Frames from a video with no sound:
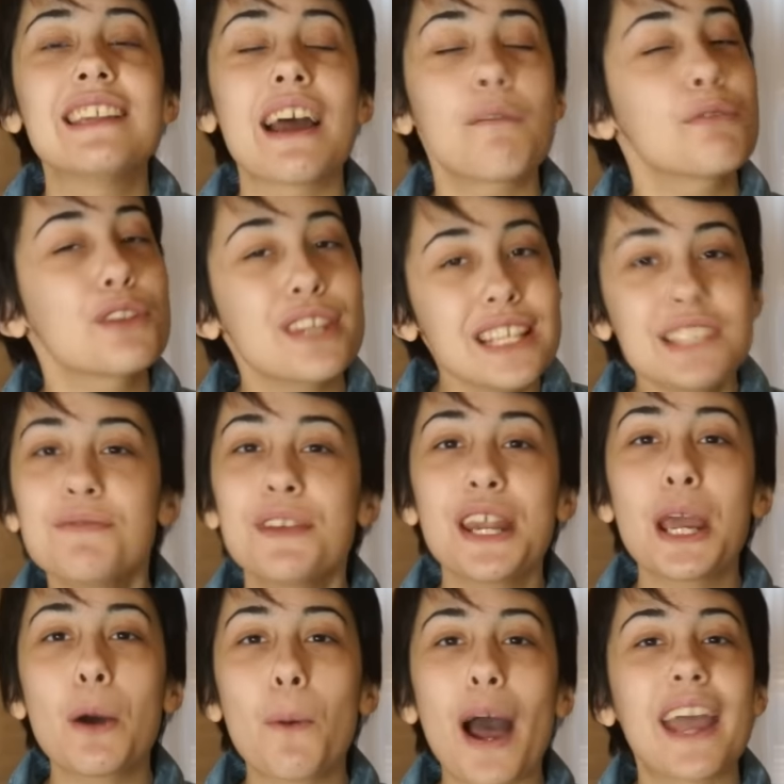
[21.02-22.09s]
Now for this
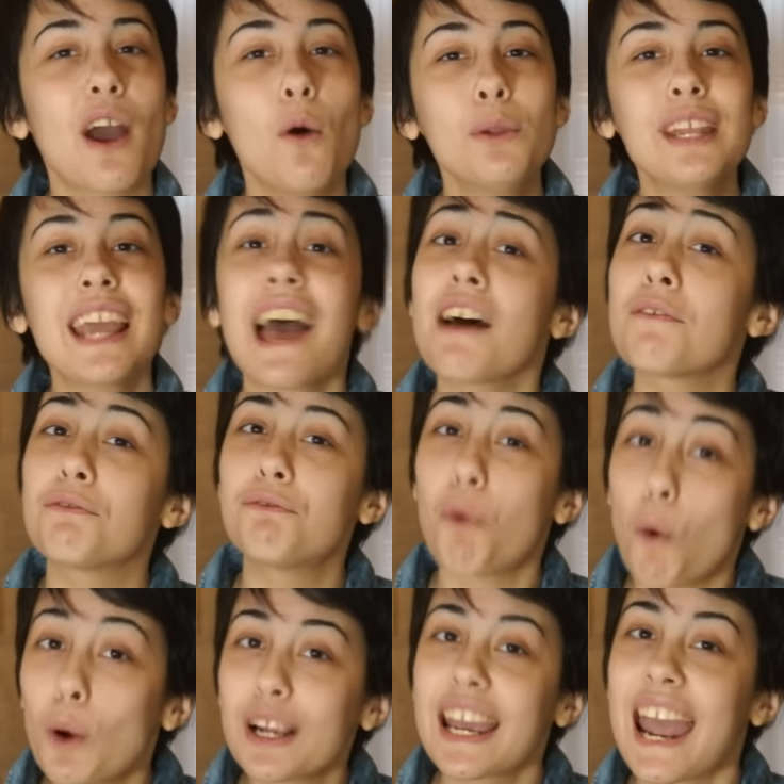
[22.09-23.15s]
video, I only have
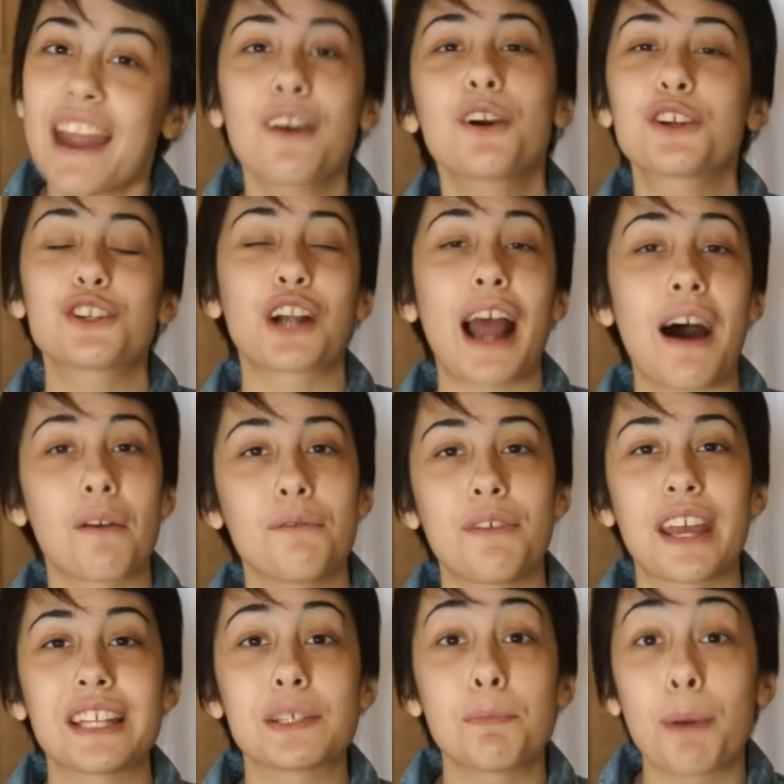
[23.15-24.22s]
four character
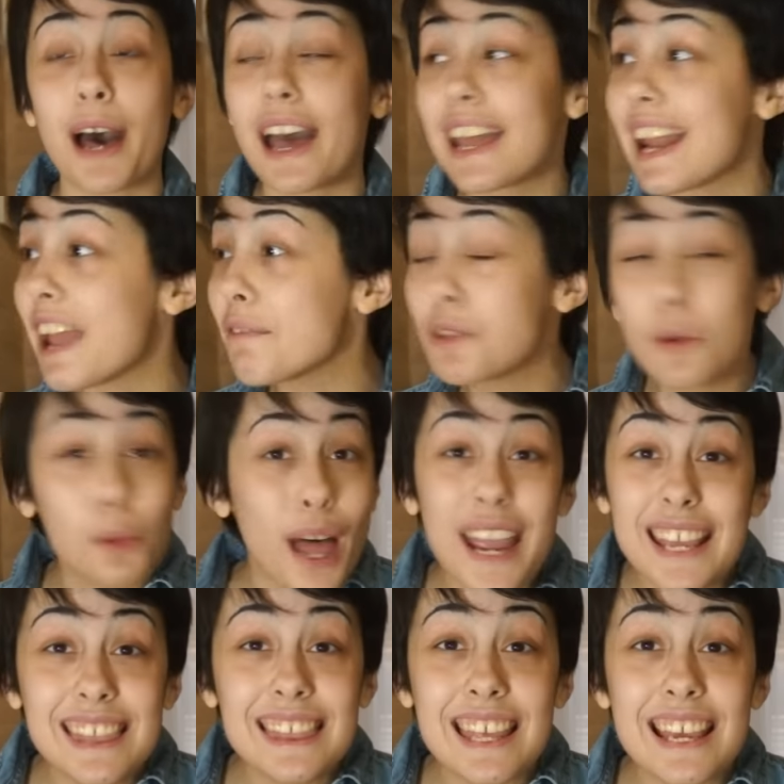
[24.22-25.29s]
outfits, but if you
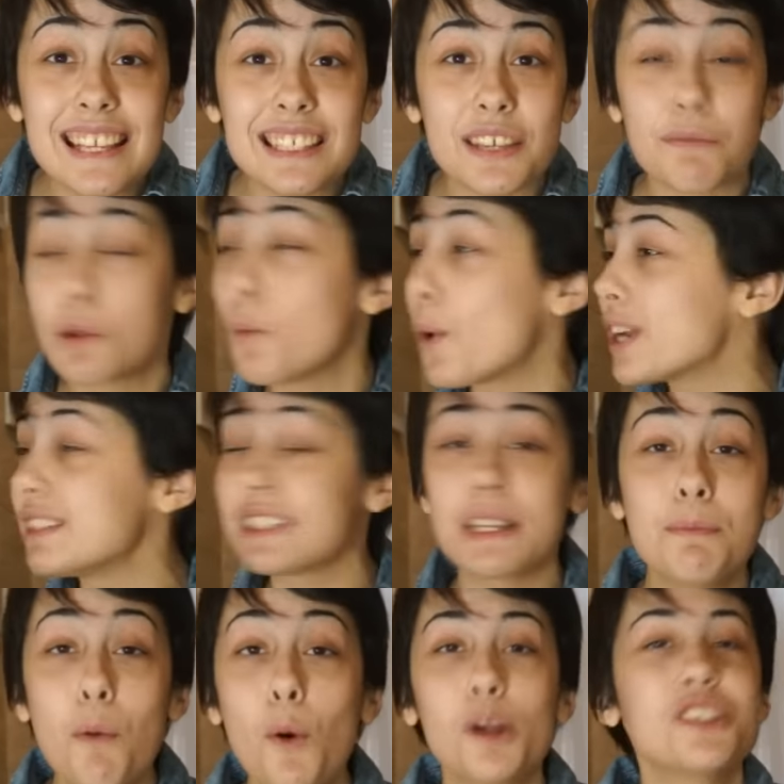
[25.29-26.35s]
like this, if you want to see
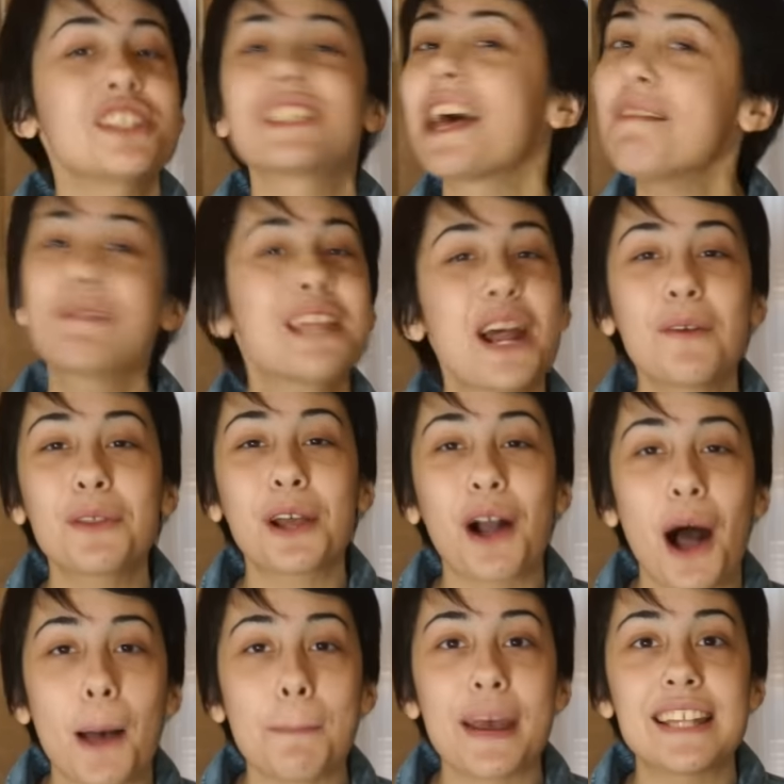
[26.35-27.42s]
more, just let me know in the
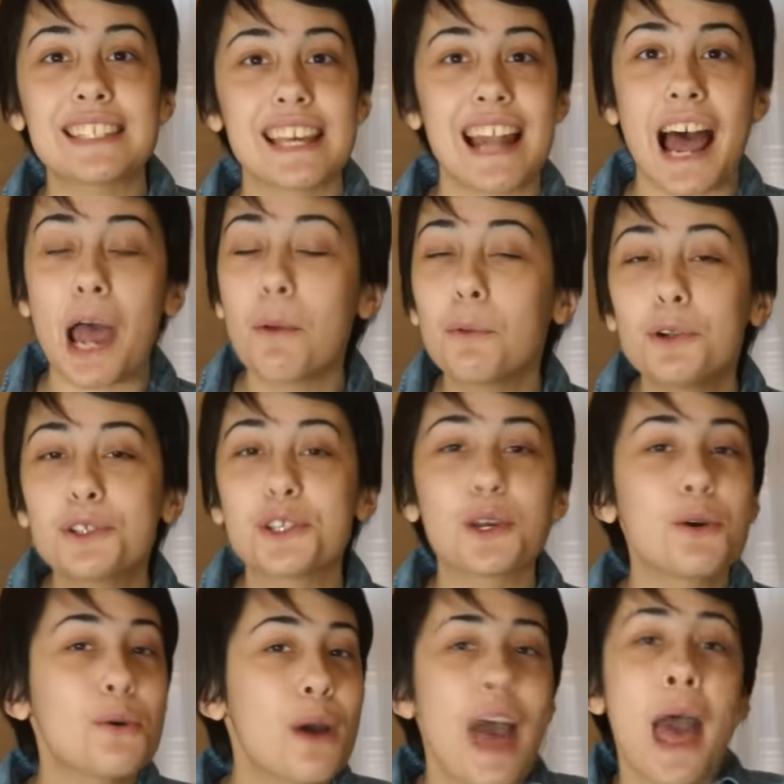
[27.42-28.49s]
comments and I will
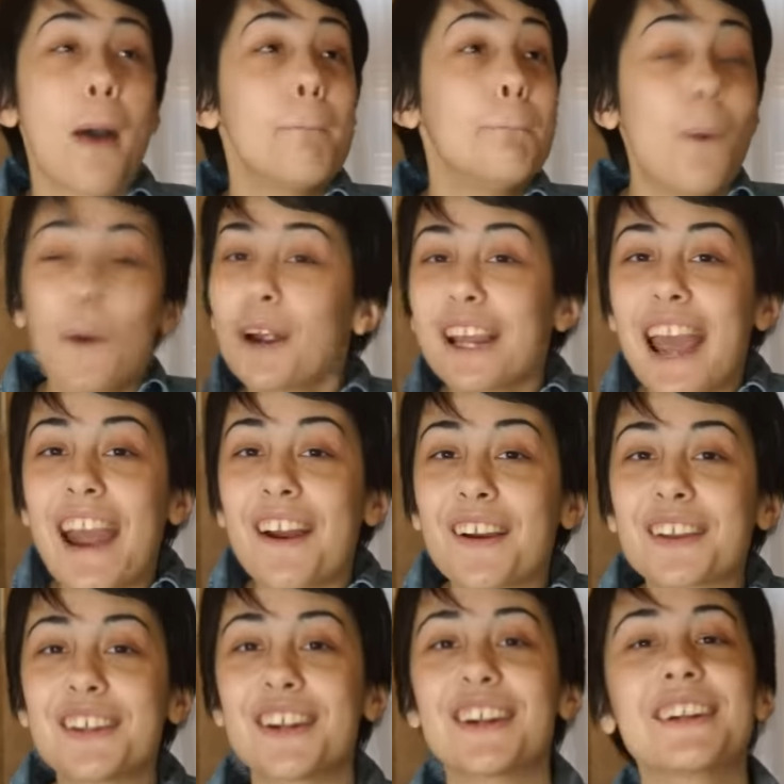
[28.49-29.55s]
do more
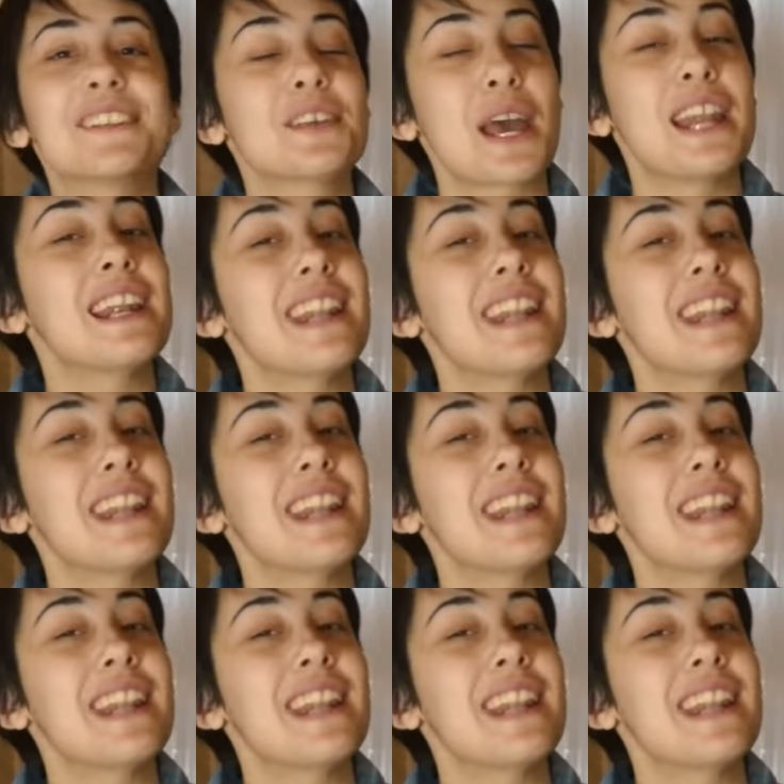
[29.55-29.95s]
characters in